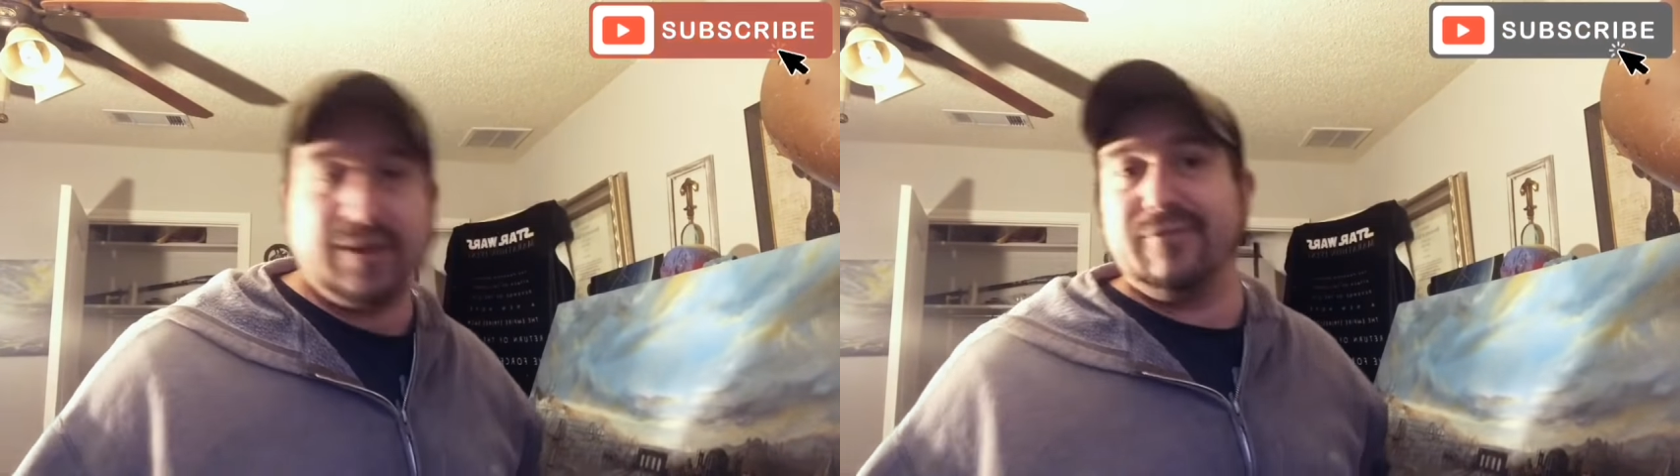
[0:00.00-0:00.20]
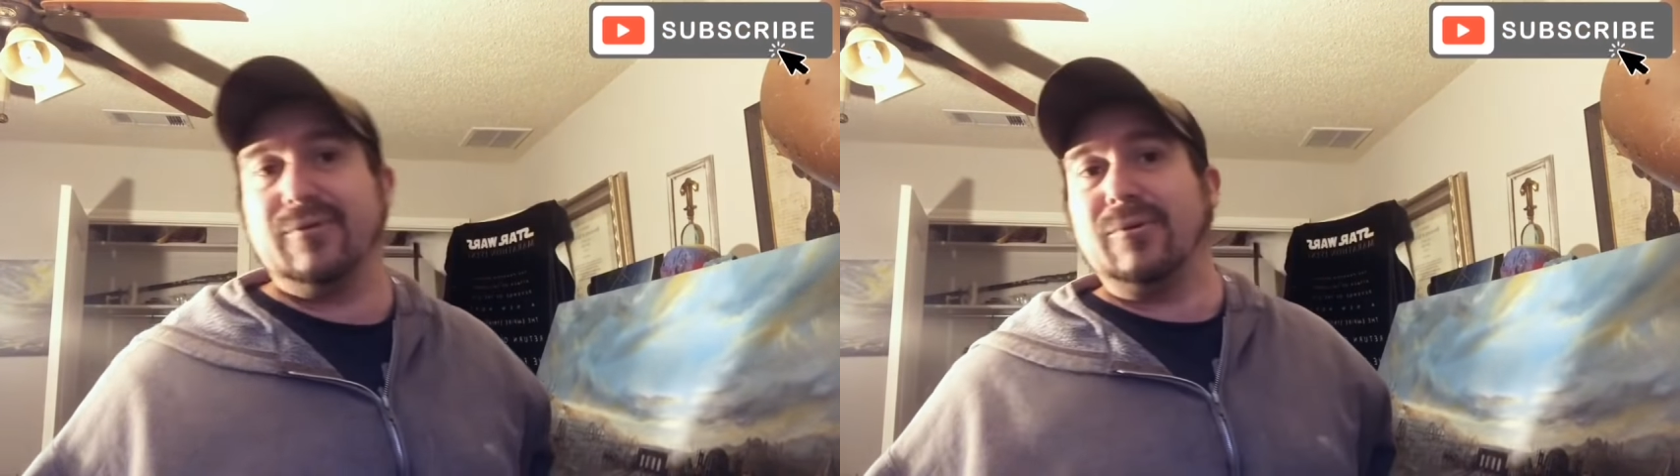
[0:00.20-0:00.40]

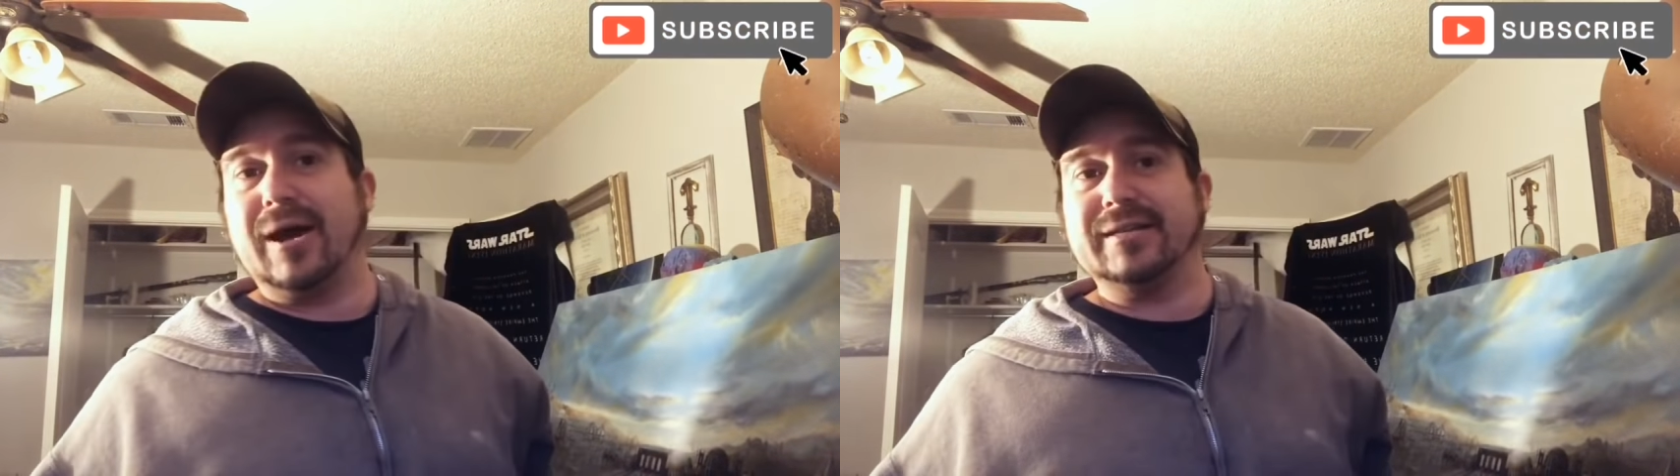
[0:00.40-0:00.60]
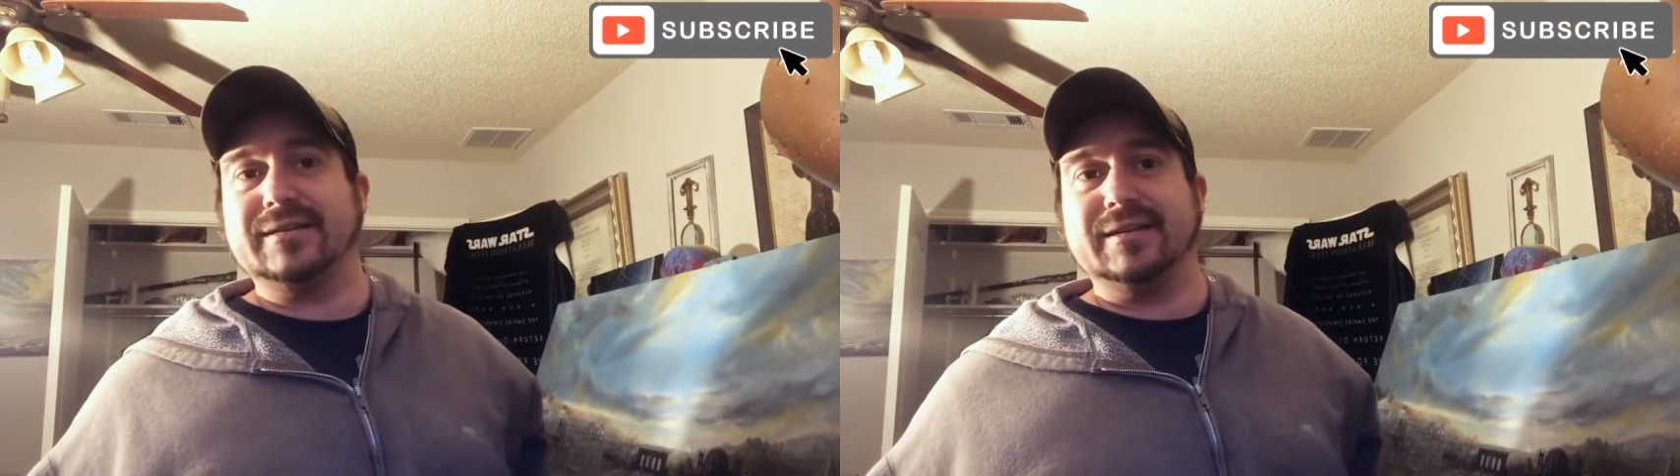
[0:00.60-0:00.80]
you for
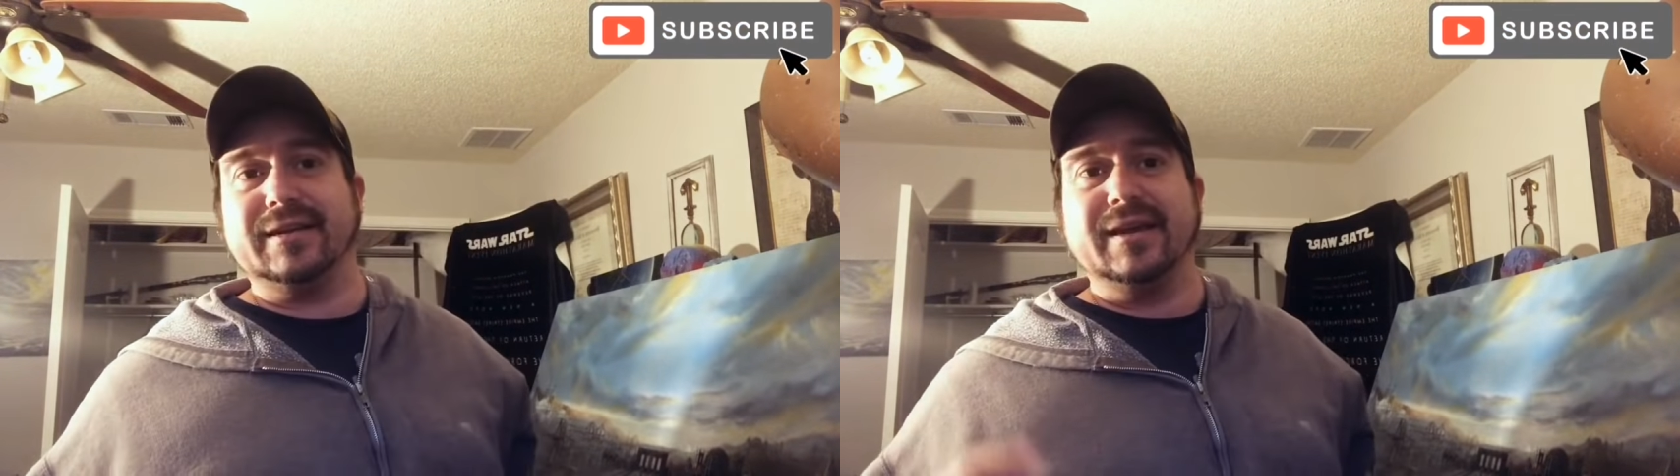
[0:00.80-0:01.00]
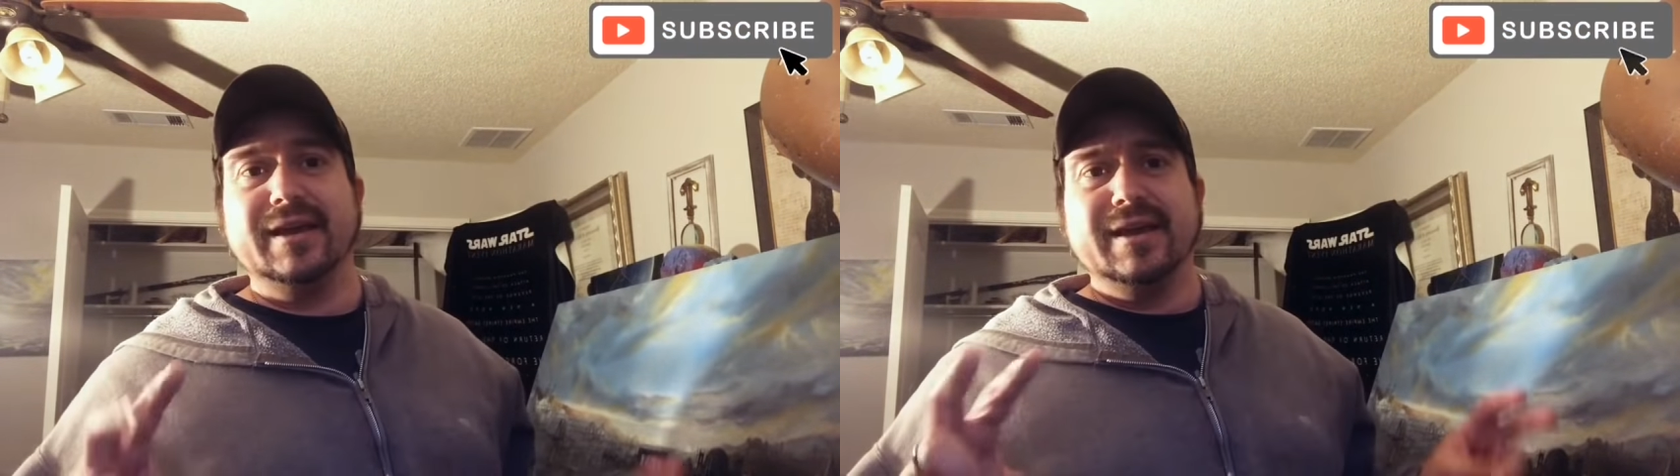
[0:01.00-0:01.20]
watching
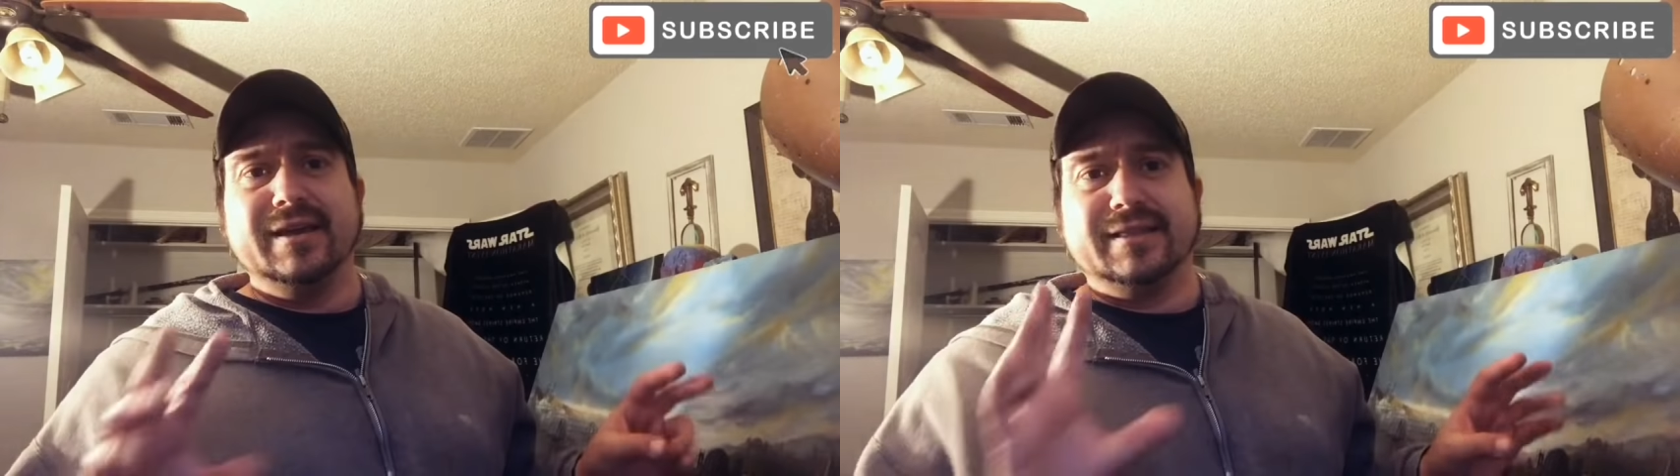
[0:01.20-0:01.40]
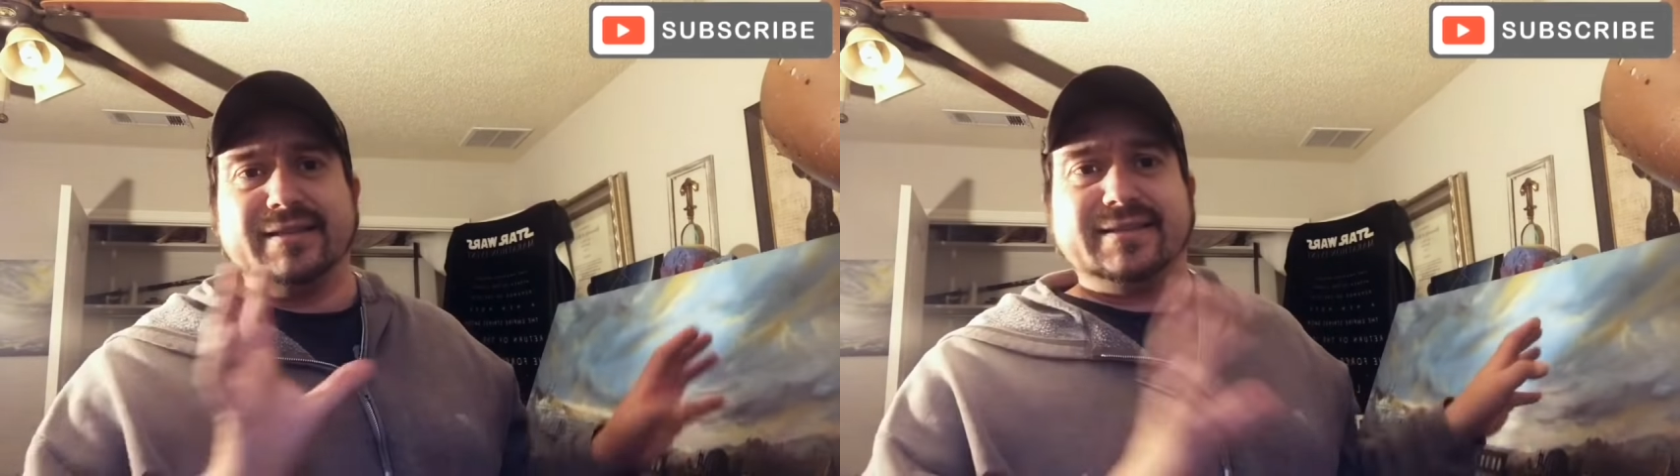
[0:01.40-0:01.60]
it.
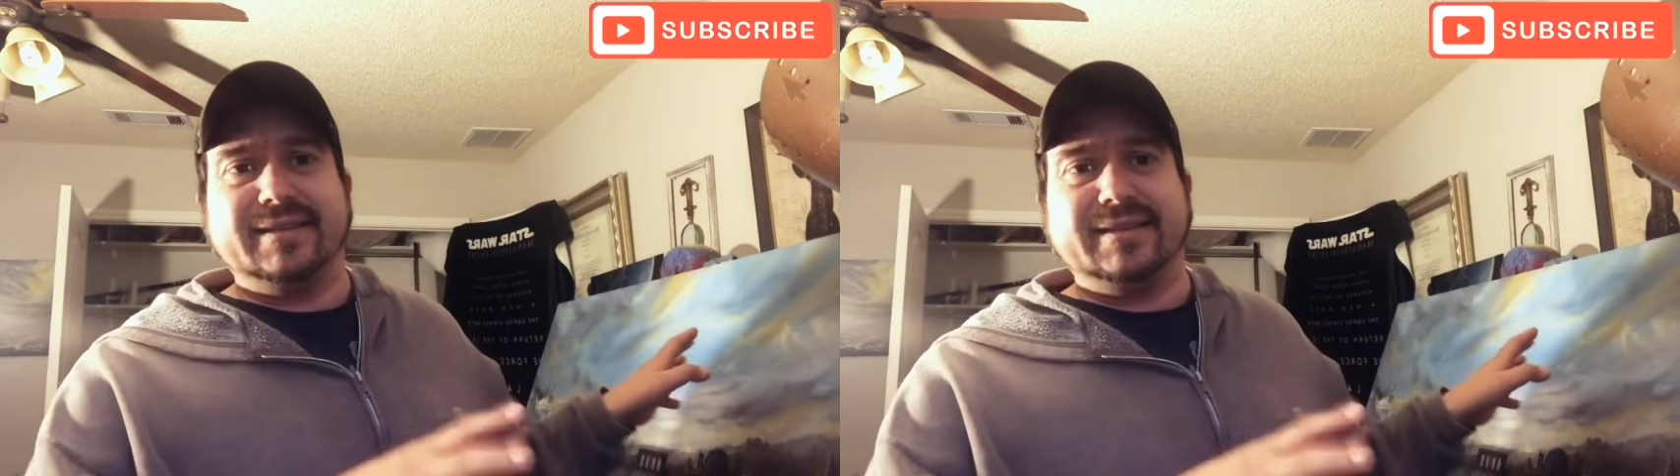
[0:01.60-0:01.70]
This